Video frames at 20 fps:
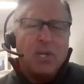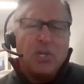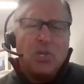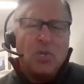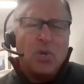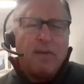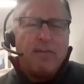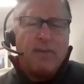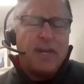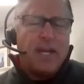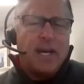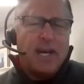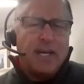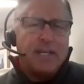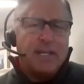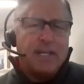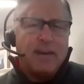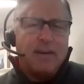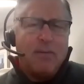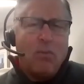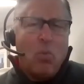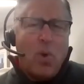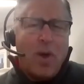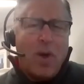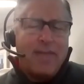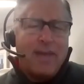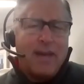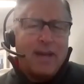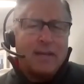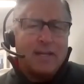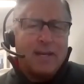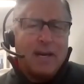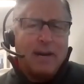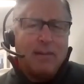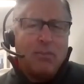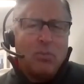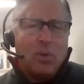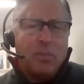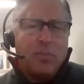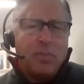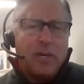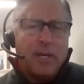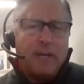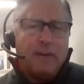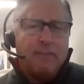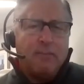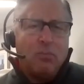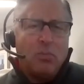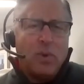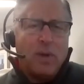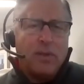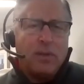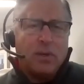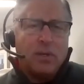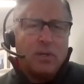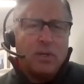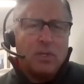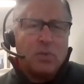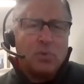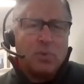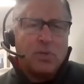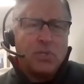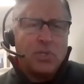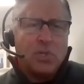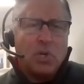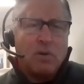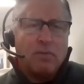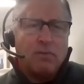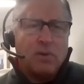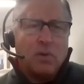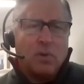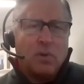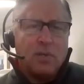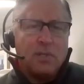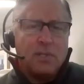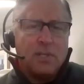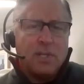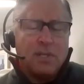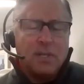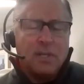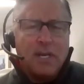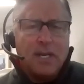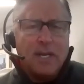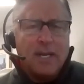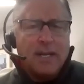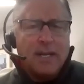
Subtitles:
Do you have any idea when that time would be, when they're going to switch it over, or is it